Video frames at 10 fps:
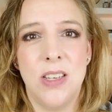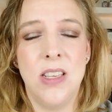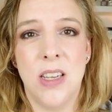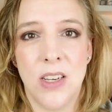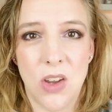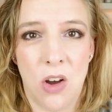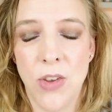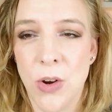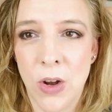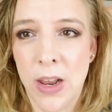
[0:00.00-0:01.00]
see things
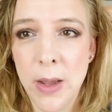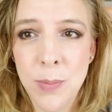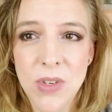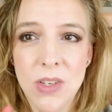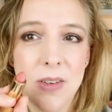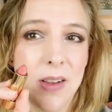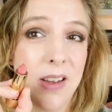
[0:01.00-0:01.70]
on your lips.